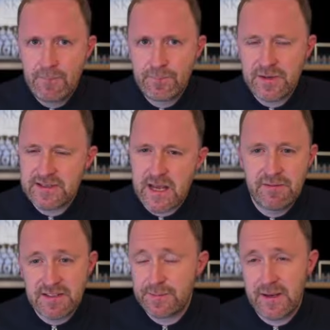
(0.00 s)
But
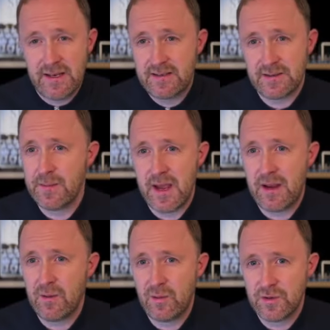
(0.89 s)
David Speedy, to
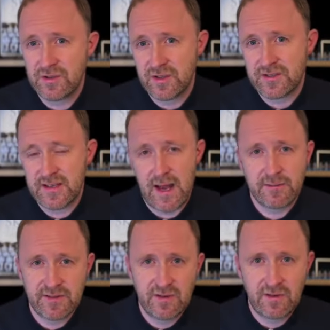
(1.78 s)
me, was just an
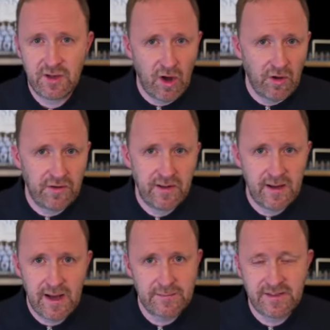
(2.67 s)
absolute god,
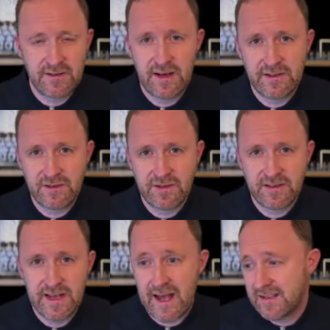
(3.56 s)
an absolute
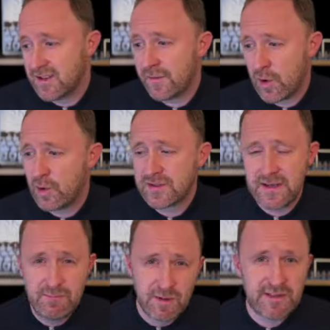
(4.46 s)
legend. And of course
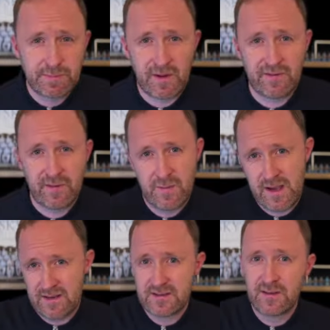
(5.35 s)
he must be for
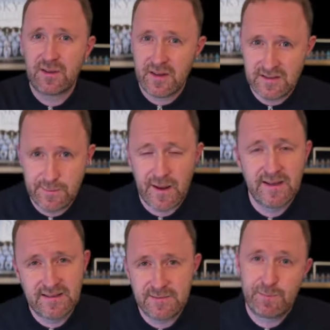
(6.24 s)
me, because look at those
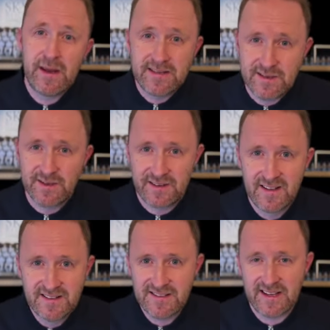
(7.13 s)
players he's beaten
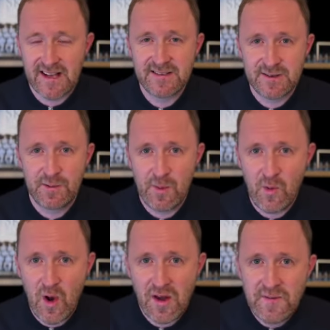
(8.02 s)
to get to number
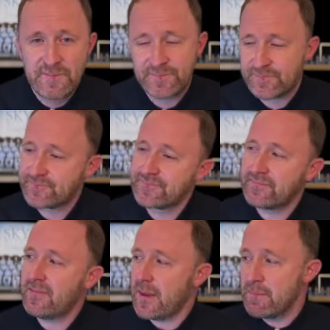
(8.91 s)
one.
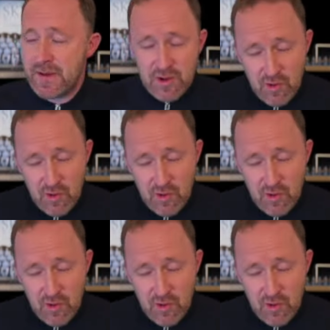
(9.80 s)
It'd be